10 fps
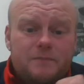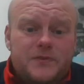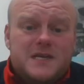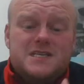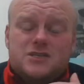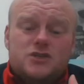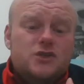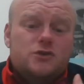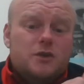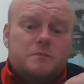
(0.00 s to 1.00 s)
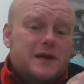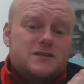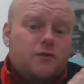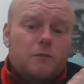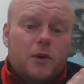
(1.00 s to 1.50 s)
this is the, the
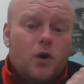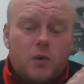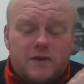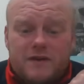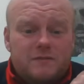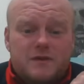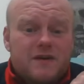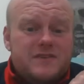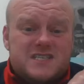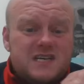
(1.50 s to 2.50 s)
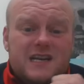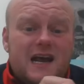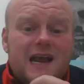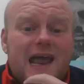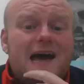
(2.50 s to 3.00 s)
best football we've we've ever seen in
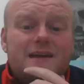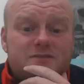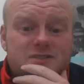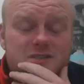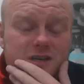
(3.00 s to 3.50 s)
our lives.